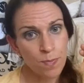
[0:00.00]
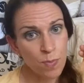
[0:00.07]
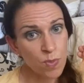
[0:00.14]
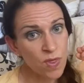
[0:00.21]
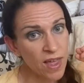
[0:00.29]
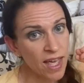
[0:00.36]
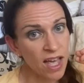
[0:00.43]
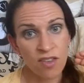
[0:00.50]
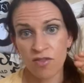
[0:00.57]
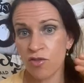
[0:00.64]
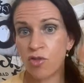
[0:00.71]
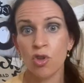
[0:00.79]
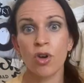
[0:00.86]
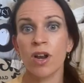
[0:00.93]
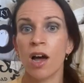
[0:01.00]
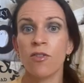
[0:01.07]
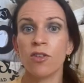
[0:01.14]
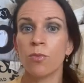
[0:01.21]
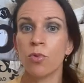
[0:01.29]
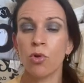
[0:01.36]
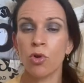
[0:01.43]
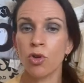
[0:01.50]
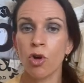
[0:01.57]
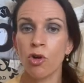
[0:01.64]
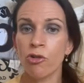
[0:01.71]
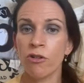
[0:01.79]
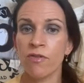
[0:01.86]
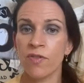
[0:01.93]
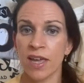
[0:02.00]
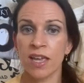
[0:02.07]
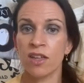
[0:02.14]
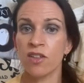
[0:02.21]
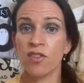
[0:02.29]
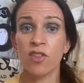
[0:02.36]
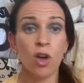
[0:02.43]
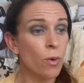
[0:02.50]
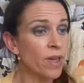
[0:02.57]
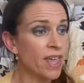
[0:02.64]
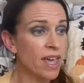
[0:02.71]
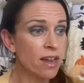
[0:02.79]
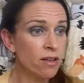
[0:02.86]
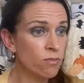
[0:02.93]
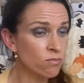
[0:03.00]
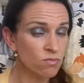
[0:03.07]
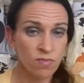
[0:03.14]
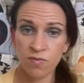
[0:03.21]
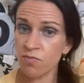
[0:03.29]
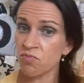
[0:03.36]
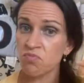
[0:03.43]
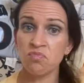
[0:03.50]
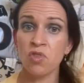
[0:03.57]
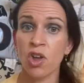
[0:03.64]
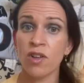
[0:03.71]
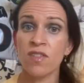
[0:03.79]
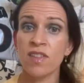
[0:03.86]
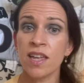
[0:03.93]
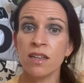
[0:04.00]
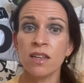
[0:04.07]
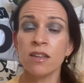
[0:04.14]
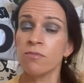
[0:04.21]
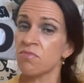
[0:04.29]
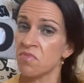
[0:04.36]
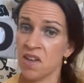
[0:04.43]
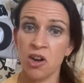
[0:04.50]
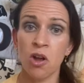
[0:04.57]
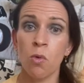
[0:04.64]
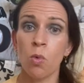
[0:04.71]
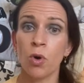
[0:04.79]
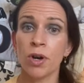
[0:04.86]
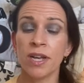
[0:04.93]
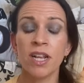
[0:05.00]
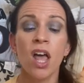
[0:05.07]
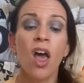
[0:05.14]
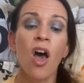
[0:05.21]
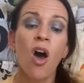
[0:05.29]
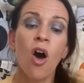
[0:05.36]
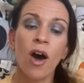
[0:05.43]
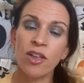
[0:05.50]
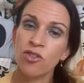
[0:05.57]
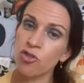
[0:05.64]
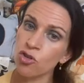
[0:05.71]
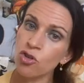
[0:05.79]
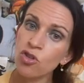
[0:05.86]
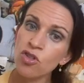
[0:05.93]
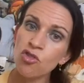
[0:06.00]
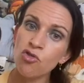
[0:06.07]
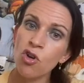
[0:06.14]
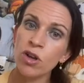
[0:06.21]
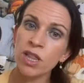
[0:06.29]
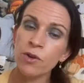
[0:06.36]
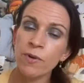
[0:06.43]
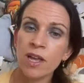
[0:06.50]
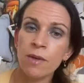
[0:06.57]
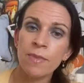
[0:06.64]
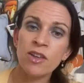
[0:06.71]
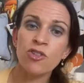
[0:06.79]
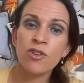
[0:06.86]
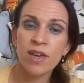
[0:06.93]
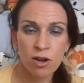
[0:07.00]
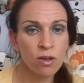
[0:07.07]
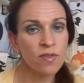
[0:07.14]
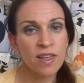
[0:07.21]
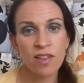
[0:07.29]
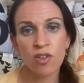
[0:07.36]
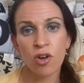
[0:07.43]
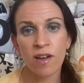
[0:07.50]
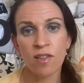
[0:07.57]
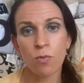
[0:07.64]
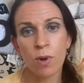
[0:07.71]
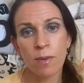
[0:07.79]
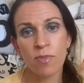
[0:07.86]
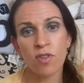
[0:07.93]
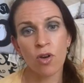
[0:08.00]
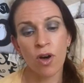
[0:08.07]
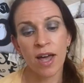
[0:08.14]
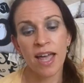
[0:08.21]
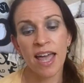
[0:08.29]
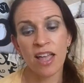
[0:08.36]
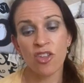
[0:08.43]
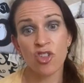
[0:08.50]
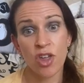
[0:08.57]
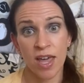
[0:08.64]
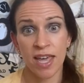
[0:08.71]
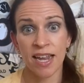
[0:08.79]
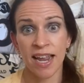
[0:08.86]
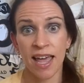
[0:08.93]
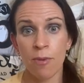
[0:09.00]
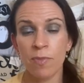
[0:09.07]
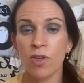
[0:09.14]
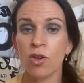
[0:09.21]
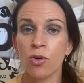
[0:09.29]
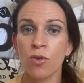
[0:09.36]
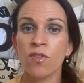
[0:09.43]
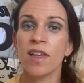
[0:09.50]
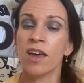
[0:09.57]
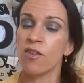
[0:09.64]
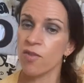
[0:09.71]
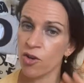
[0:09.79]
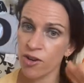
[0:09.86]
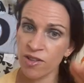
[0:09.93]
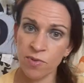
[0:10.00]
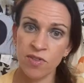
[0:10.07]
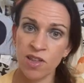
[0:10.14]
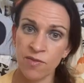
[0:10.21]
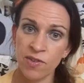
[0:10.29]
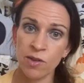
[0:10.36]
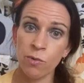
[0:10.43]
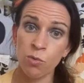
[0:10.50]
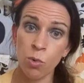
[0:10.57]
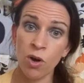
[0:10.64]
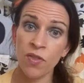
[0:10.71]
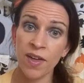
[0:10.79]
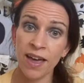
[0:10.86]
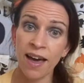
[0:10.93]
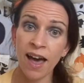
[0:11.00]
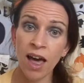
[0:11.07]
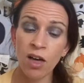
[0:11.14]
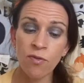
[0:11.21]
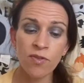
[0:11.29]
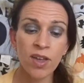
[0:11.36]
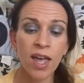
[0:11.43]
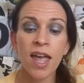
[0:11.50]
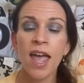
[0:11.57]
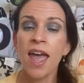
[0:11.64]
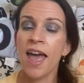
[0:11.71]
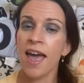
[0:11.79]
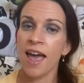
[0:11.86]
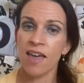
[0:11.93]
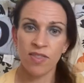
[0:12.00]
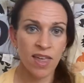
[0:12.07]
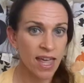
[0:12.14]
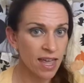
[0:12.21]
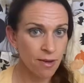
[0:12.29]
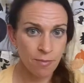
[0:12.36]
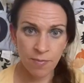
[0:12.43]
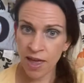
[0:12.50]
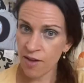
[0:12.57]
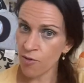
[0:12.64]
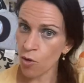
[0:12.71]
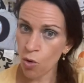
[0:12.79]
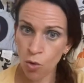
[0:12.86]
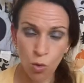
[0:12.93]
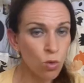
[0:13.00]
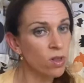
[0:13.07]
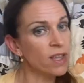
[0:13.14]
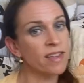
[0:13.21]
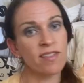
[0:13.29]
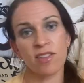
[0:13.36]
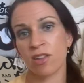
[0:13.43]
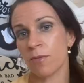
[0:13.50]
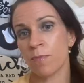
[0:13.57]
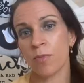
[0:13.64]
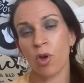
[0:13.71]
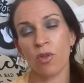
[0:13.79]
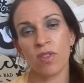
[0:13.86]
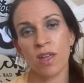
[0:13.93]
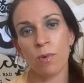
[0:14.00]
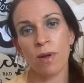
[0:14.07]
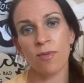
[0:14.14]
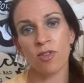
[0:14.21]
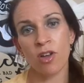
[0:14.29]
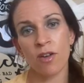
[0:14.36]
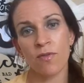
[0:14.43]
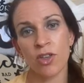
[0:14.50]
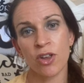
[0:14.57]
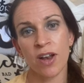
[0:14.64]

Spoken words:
They are not after pornography. So again, don't send it, they don't want it. I do strongly recommend you get on these guys' website and check it out, because they are very specific with what they are after and they have it all listed on their website for